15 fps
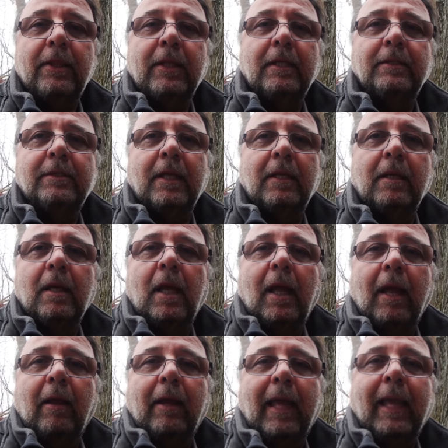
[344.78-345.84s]
the thin set
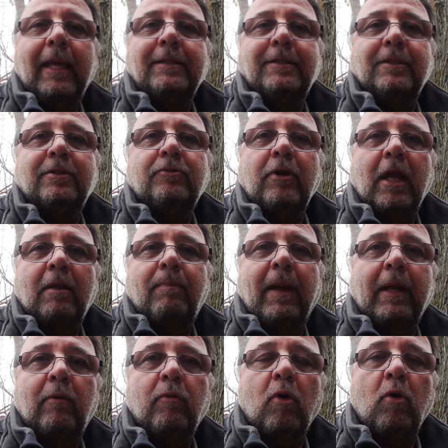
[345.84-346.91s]
gains its strength by
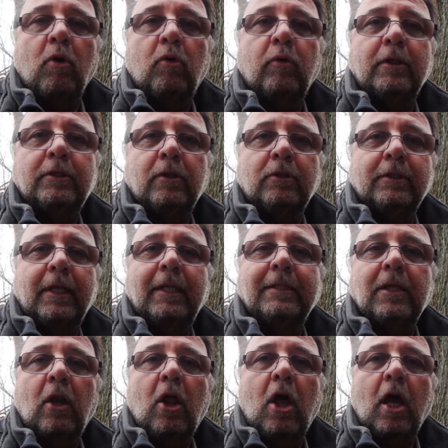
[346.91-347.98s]
growing crystals and
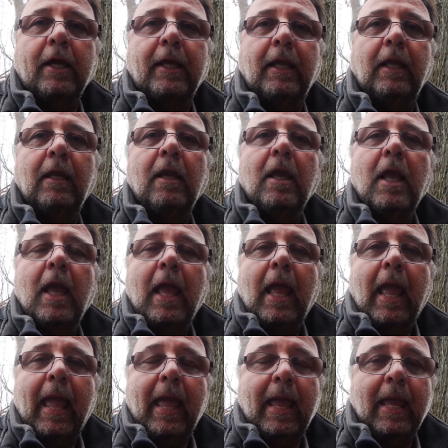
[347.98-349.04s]
interlocking
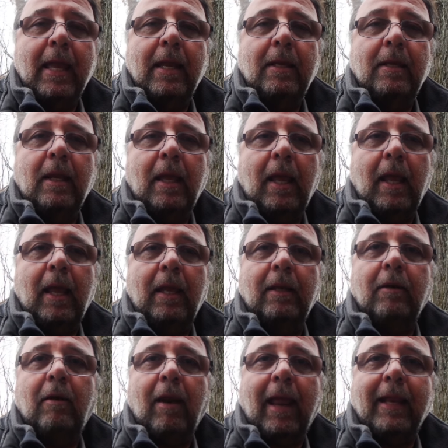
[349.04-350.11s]
and, uh, and,
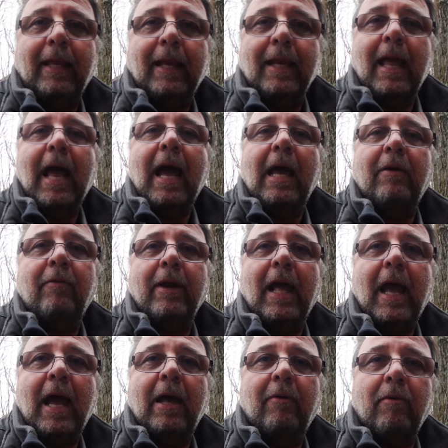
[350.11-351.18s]
and getting harder and
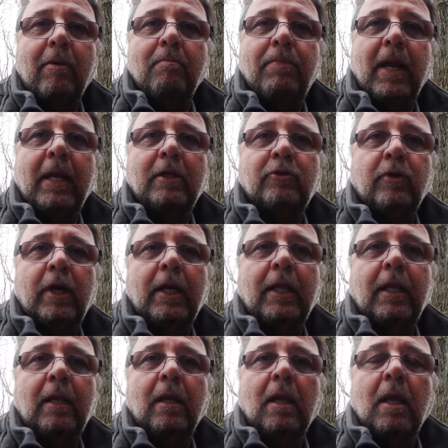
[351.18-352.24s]
harder and
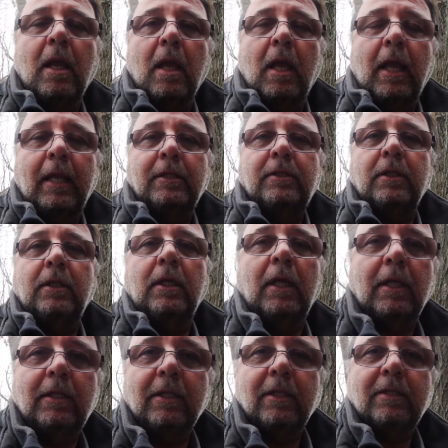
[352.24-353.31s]
penetrating into the,
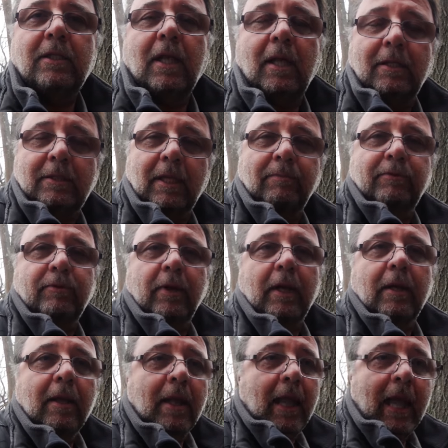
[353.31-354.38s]
into the su
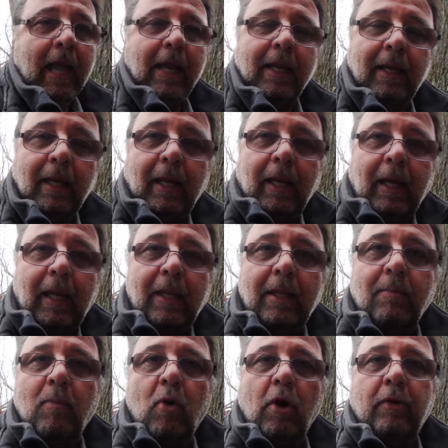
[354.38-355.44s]
substrate and in
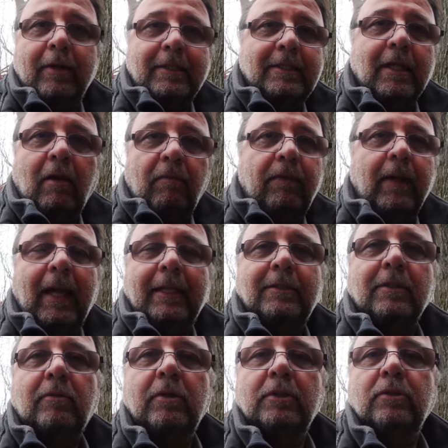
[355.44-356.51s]
the mortar itself as
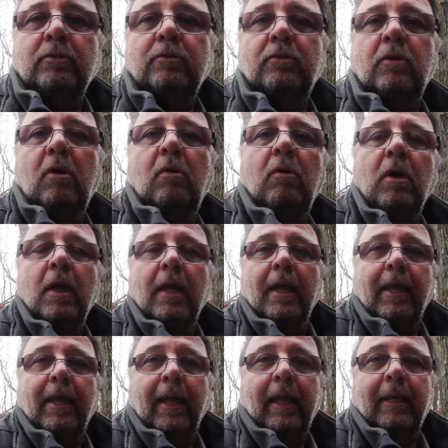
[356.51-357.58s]
the crystals grow
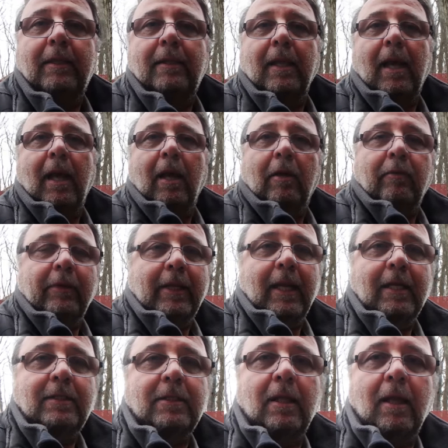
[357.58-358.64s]
it uh,
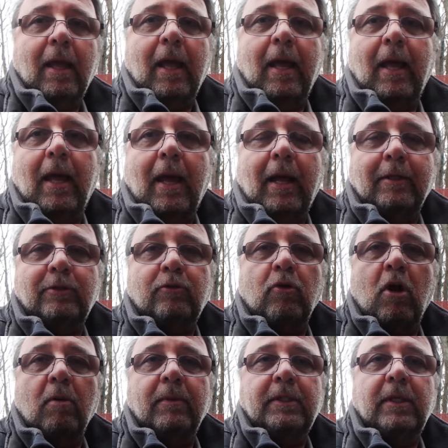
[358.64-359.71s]
creates uh, a
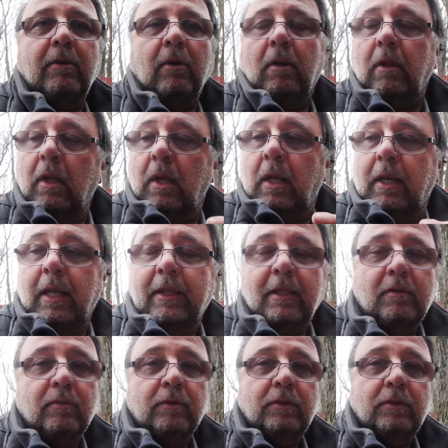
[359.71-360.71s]
strong material. Now this